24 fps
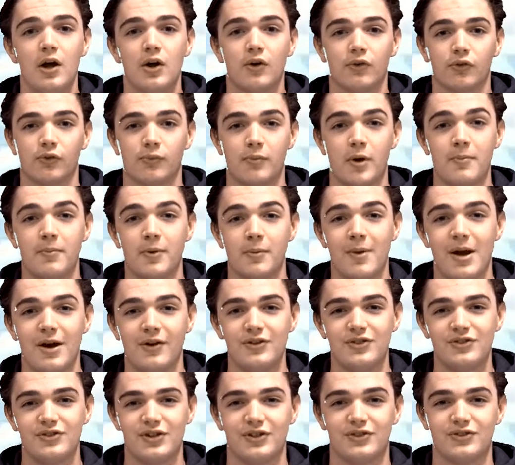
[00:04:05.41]
Remember,
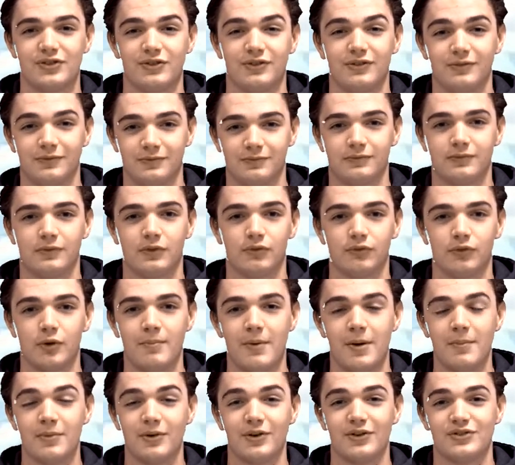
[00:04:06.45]
Mounties, it's
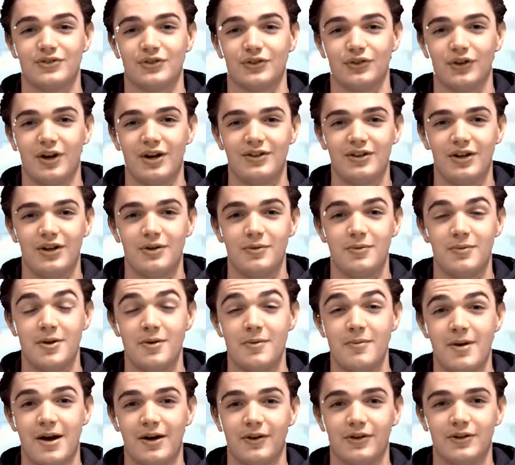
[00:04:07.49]
remember, it's a great day to be a
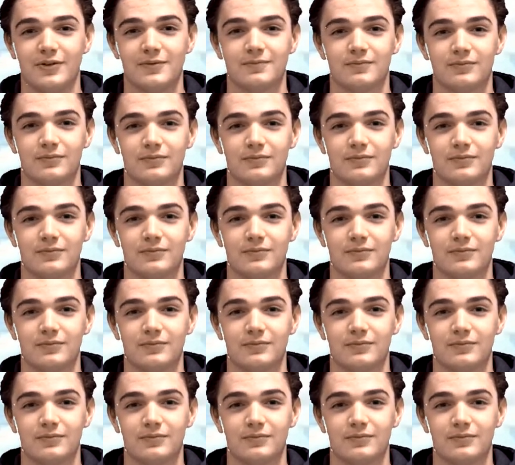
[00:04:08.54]
Mountie.